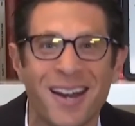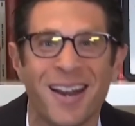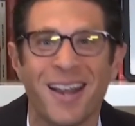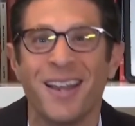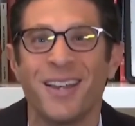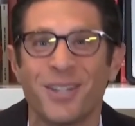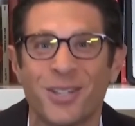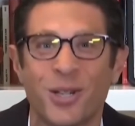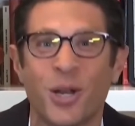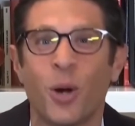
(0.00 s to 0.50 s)

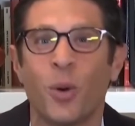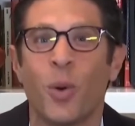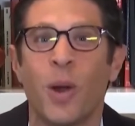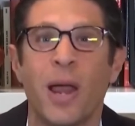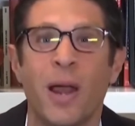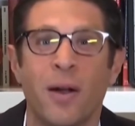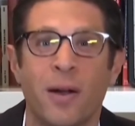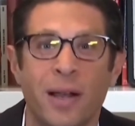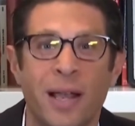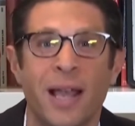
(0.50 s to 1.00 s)
in his
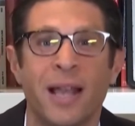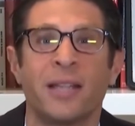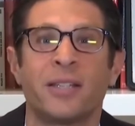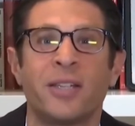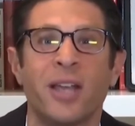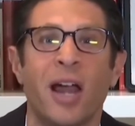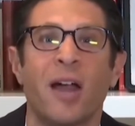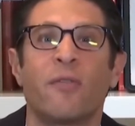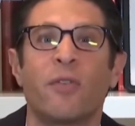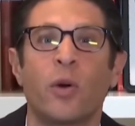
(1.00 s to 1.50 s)
career
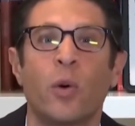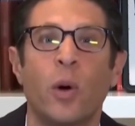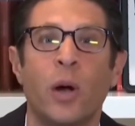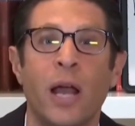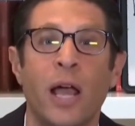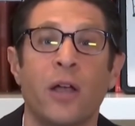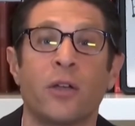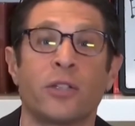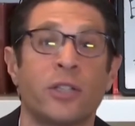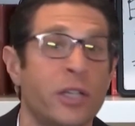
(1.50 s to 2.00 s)
against
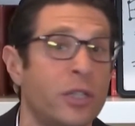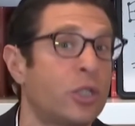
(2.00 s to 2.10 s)
everyone else.